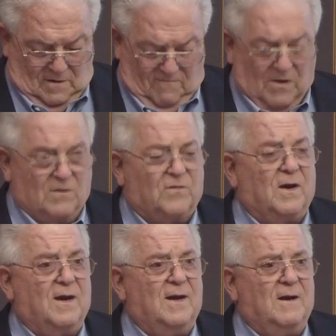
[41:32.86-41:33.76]
Vote
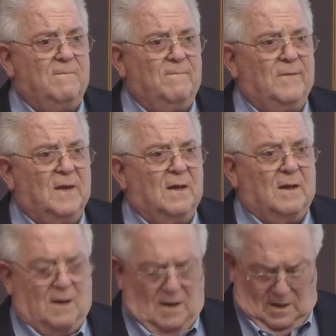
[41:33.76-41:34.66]
trading
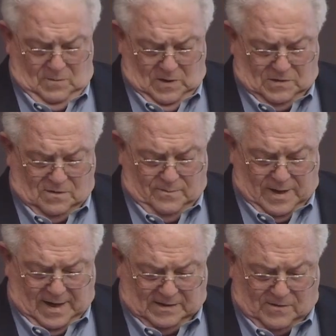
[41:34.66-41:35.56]
and mutual
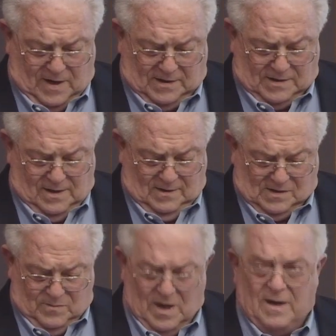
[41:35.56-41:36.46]
back scratching
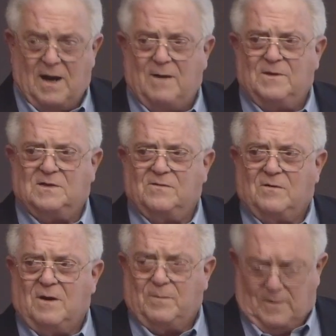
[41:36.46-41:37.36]
cement habits of
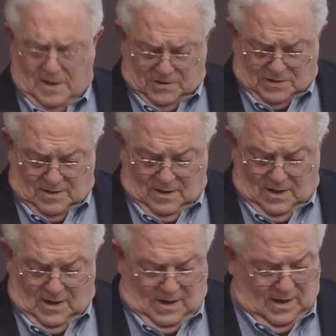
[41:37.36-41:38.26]
cooperation
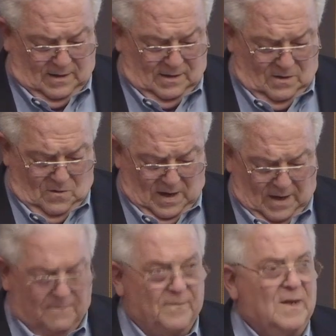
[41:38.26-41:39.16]
at the
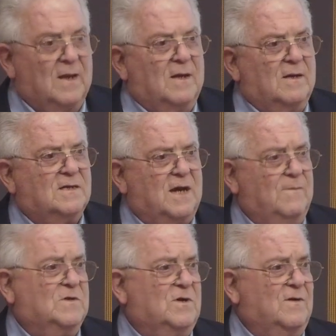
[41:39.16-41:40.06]
UN the
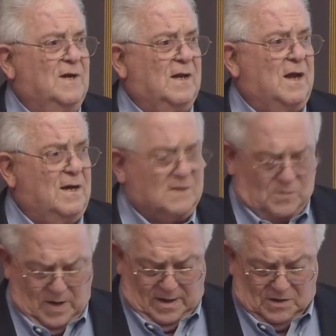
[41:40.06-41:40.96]
same is true in
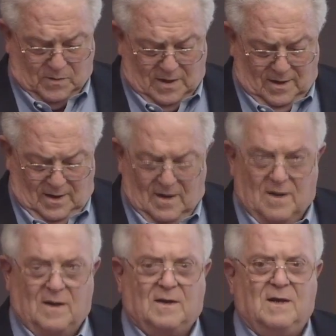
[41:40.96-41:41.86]
alliance management,
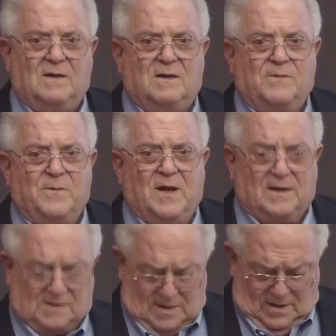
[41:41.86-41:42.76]
a key
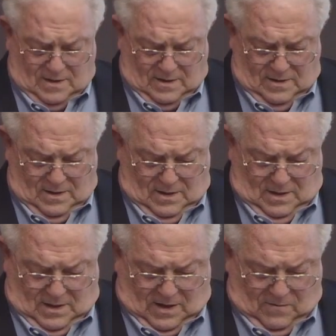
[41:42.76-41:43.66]
diplomatic skill
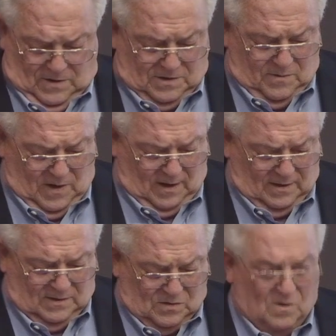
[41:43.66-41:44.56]
at which
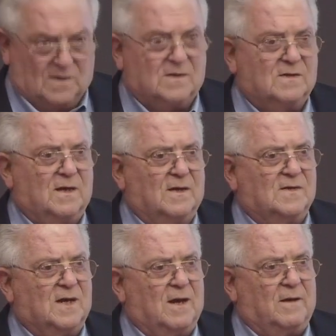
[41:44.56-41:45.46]
Americans once
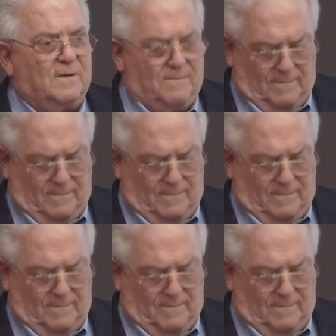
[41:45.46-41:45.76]
excelled.